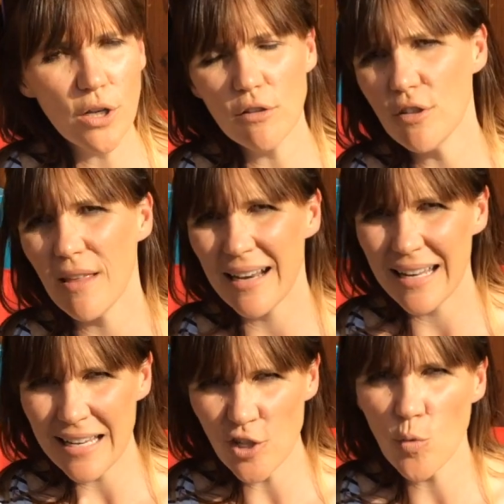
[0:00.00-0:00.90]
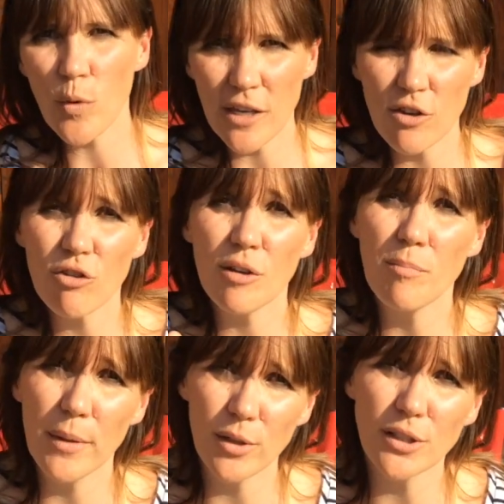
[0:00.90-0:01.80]
you do that, each week you
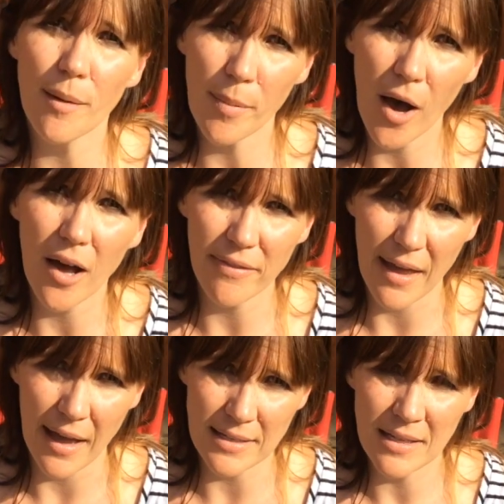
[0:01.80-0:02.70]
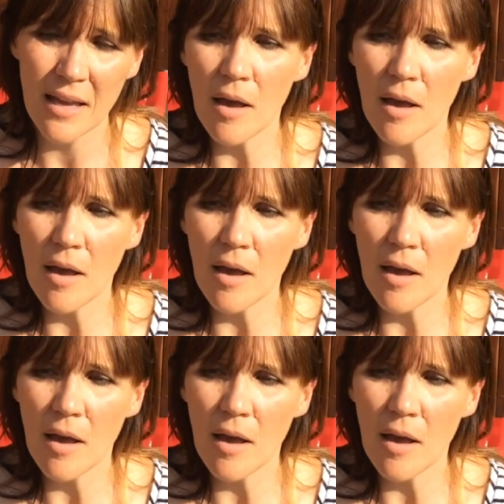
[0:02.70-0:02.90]
can build upon that.